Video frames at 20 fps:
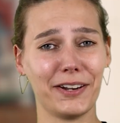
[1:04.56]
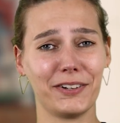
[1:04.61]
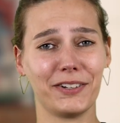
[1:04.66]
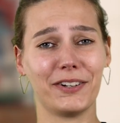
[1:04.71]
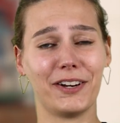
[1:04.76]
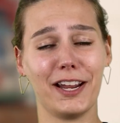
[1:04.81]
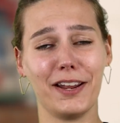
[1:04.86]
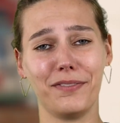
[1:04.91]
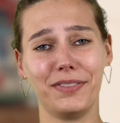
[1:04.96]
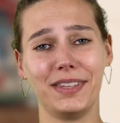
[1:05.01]
don't
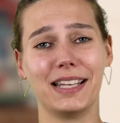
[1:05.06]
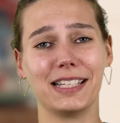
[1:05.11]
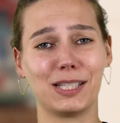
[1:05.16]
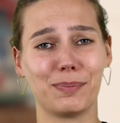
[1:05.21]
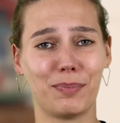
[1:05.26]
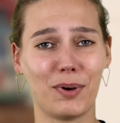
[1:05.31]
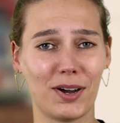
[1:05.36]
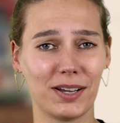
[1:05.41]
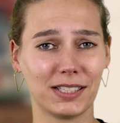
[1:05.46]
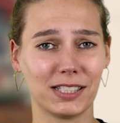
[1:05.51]
know if that's
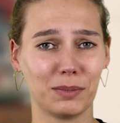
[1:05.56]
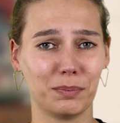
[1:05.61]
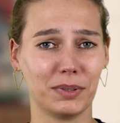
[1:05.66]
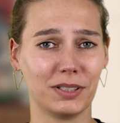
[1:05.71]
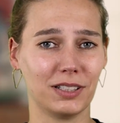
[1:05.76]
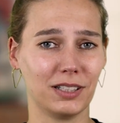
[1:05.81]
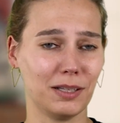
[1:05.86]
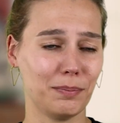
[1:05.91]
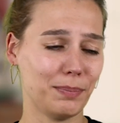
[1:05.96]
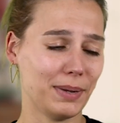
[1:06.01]

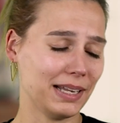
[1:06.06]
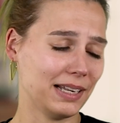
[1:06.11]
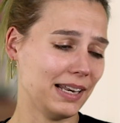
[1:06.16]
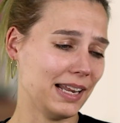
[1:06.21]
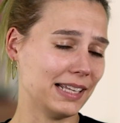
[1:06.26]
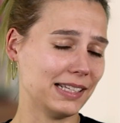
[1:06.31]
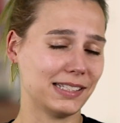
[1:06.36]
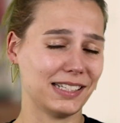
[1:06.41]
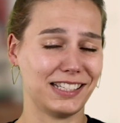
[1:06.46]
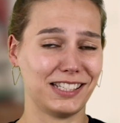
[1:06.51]
possible, but
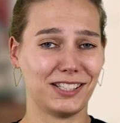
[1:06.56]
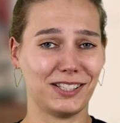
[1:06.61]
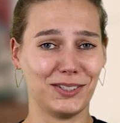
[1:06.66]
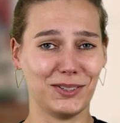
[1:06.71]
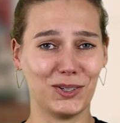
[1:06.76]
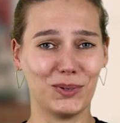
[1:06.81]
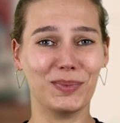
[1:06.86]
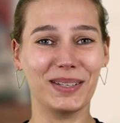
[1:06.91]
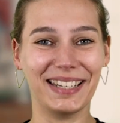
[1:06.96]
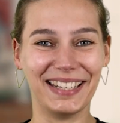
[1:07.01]
let's
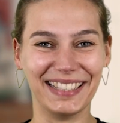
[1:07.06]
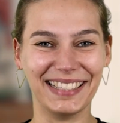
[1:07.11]
assume it